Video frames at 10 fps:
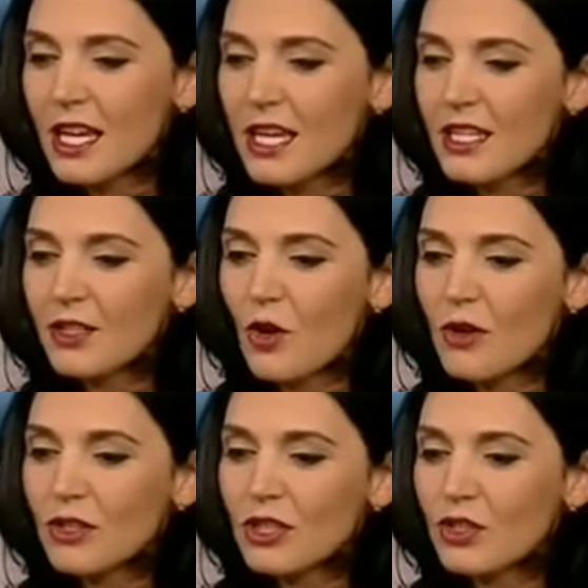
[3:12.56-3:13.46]

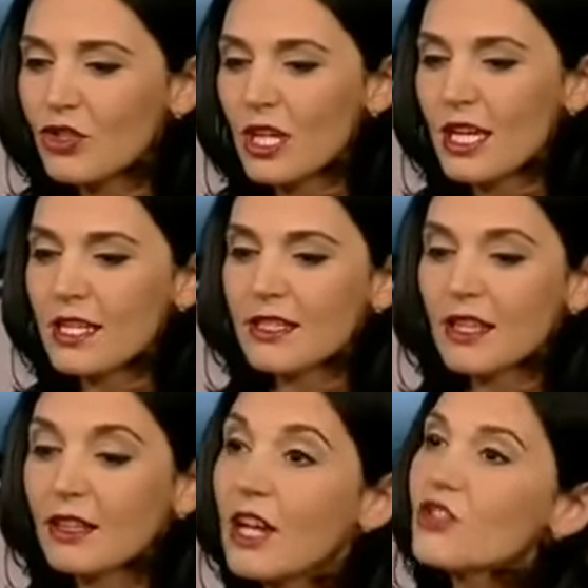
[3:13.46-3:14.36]

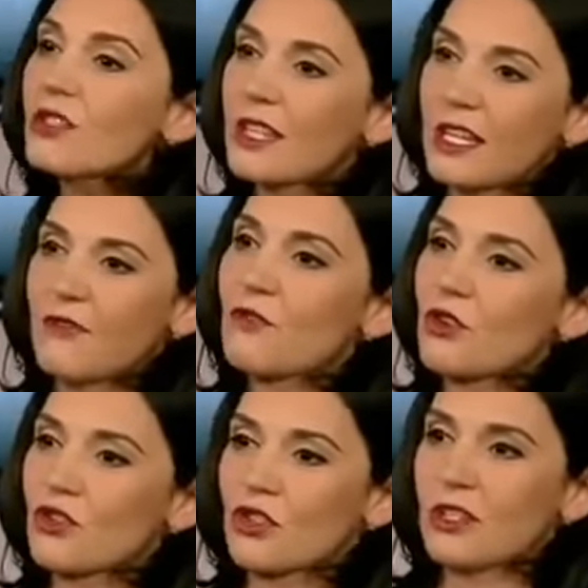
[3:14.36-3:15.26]
the legislative
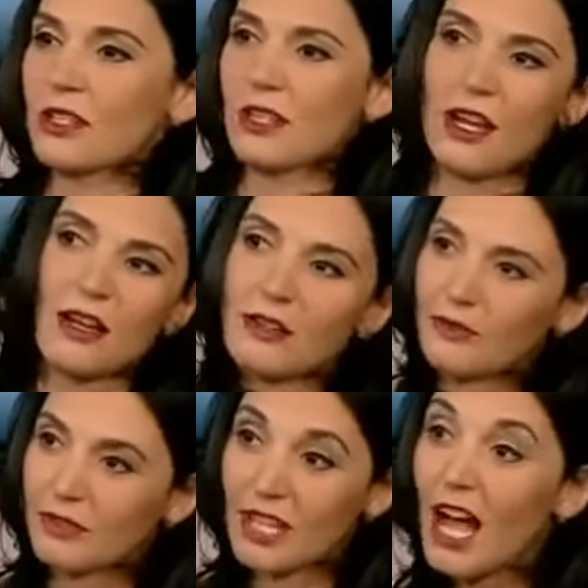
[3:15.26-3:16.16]
version
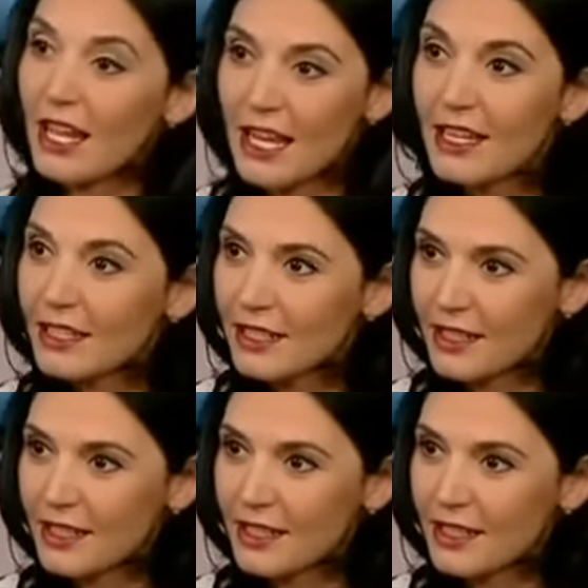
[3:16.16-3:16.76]
of Todd Aiken,